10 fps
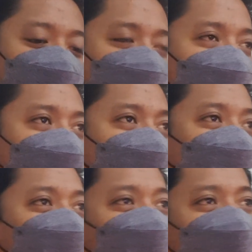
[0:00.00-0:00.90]
channel.
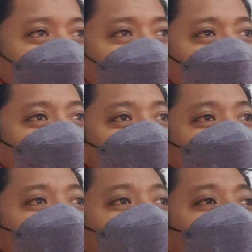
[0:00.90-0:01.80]
Don't forget to
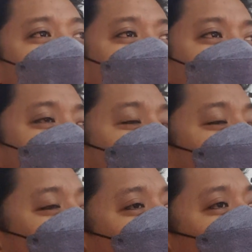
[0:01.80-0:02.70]
like and
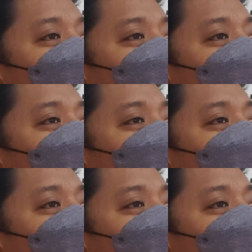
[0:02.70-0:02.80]
subscribe.